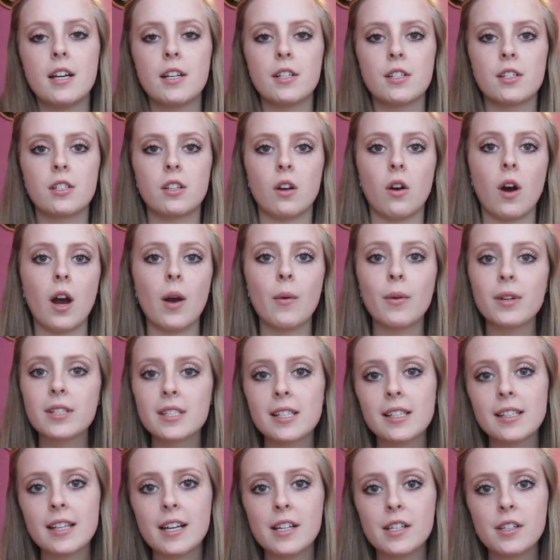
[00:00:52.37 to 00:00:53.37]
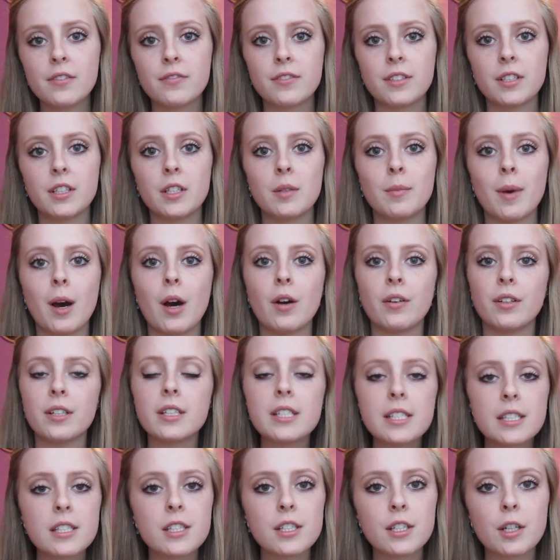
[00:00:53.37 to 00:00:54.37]
So I wasn't allowed to film. I'll
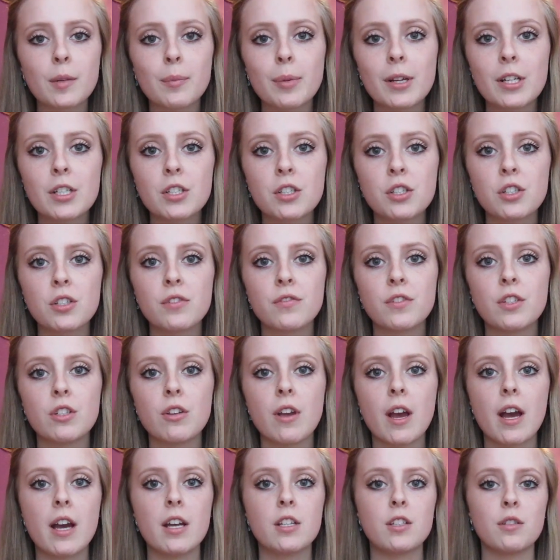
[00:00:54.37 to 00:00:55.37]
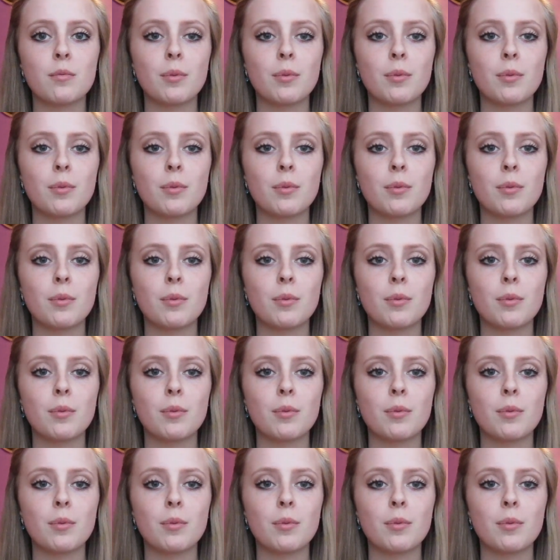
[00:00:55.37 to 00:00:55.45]
insert pictures for you guys.